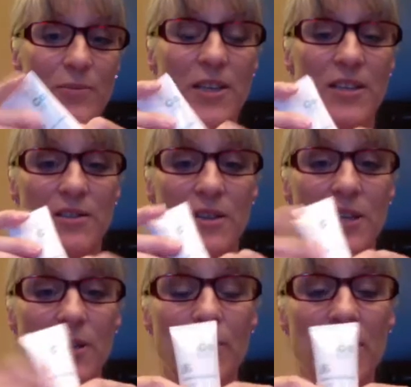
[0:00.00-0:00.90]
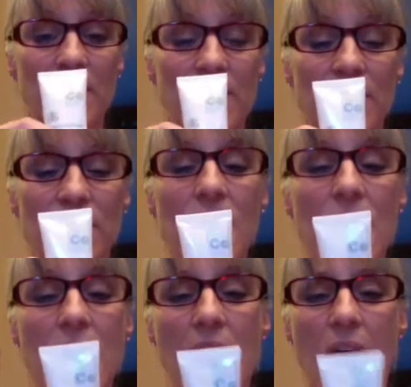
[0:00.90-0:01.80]
because they're a little bit easier.
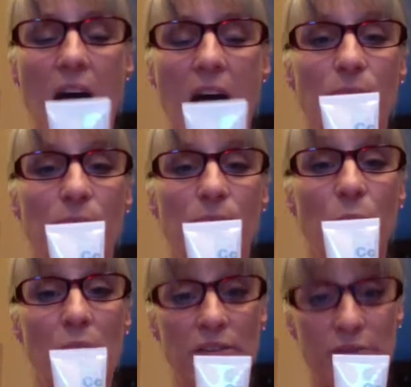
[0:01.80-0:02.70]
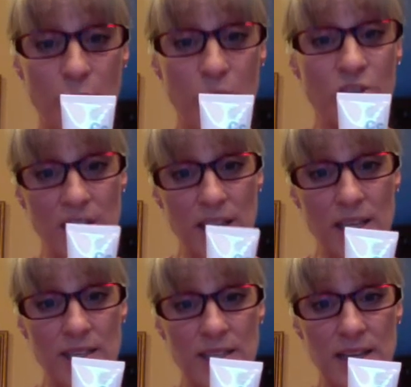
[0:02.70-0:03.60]
We have 4
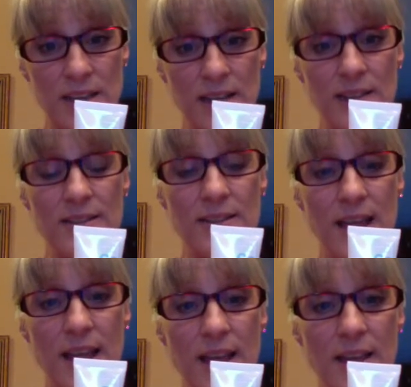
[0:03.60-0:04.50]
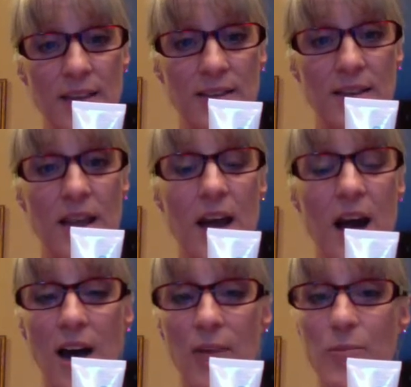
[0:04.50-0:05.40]
shades in this, and
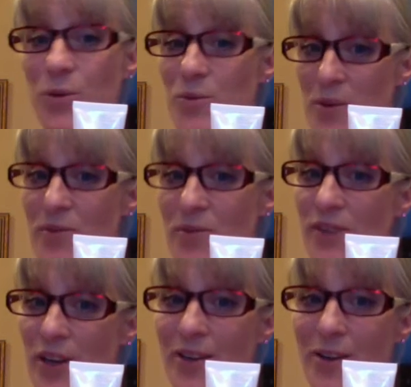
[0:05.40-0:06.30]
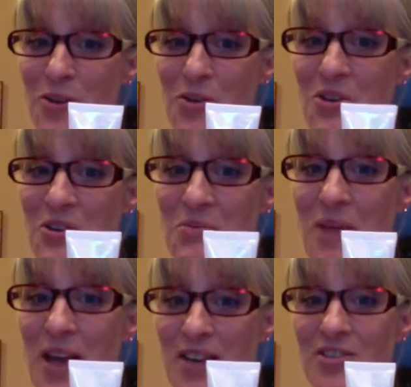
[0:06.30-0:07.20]
most people find that they're a good
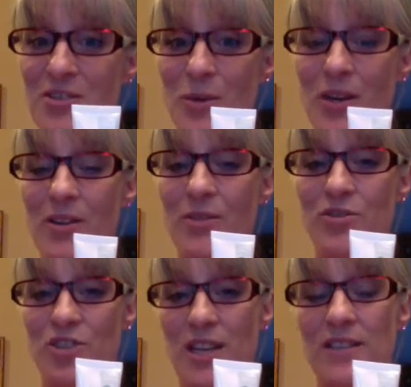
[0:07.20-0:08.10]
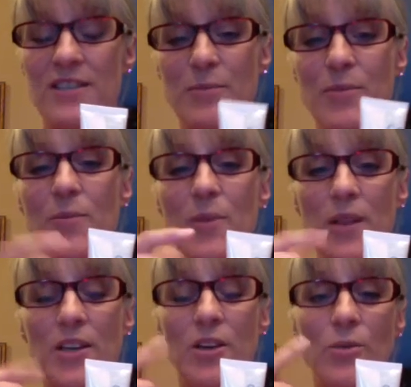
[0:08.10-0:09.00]
match to one of those shades. Some people
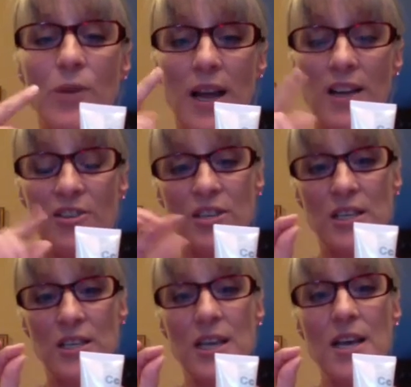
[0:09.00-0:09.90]
I know will actually